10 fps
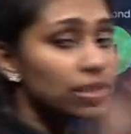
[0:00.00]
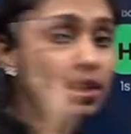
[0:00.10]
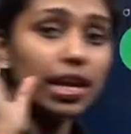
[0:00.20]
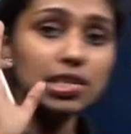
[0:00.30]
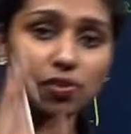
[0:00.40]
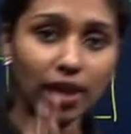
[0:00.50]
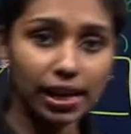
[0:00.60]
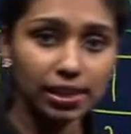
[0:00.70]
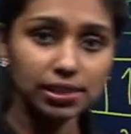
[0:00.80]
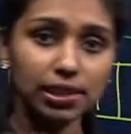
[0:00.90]
in the case of
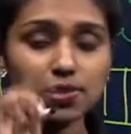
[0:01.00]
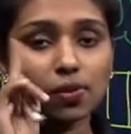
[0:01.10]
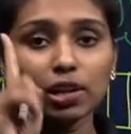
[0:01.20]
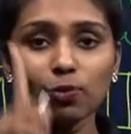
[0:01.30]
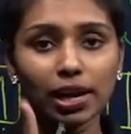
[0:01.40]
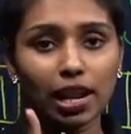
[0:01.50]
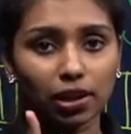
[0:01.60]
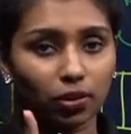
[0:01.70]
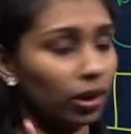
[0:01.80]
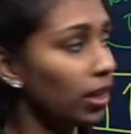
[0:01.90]
hydrogen there is only one
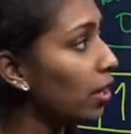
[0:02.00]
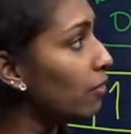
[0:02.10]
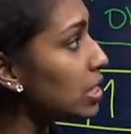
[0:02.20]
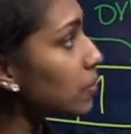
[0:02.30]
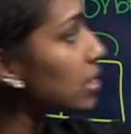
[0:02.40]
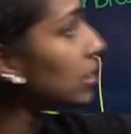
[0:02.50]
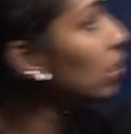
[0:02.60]
electron which is present in